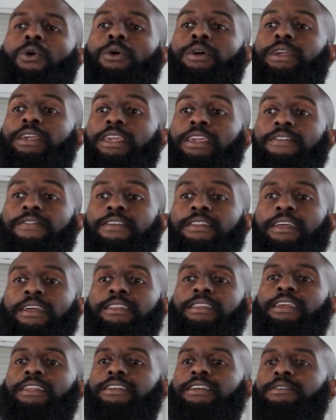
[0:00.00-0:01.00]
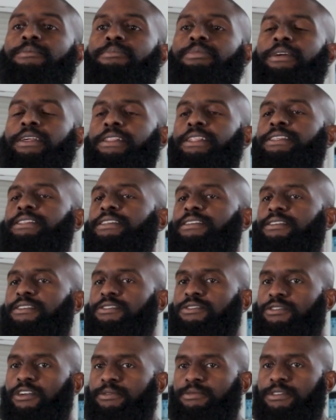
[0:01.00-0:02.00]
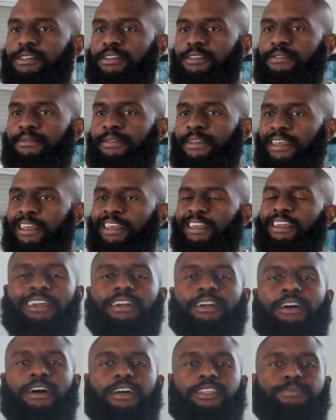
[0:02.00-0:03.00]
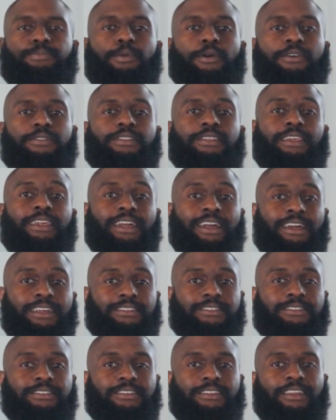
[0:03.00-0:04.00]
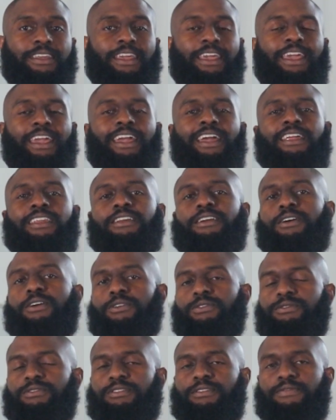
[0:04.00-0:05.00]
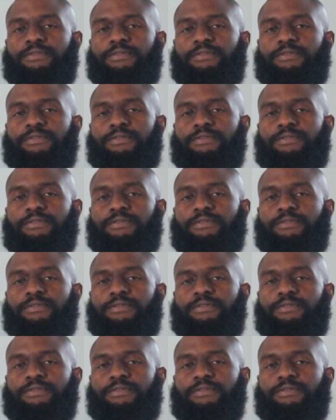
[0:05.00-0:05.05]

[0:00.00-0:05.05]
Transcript: or even an incomplete listing description can cause both guests and host